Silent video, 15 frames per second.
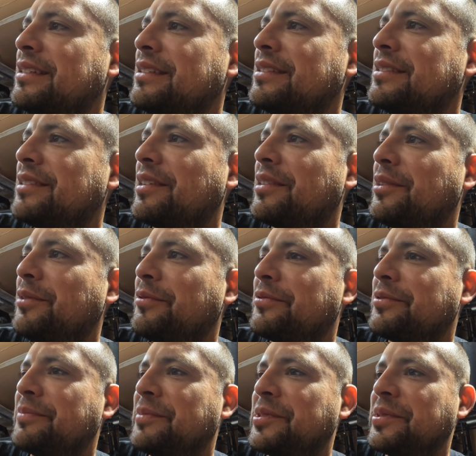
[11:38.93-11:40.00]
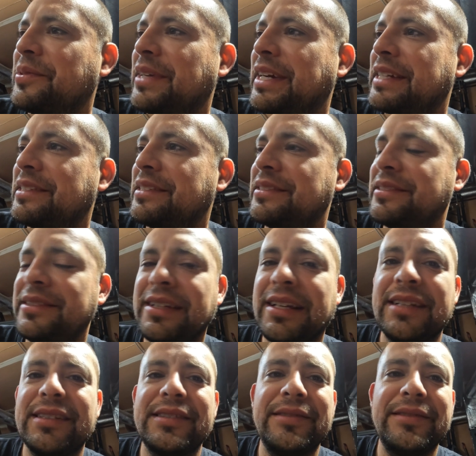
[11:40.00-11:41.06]
start over from scratch, because you
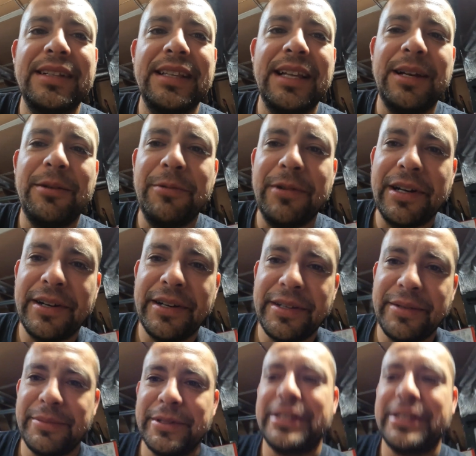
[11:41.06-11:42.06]
guys know I like wiring.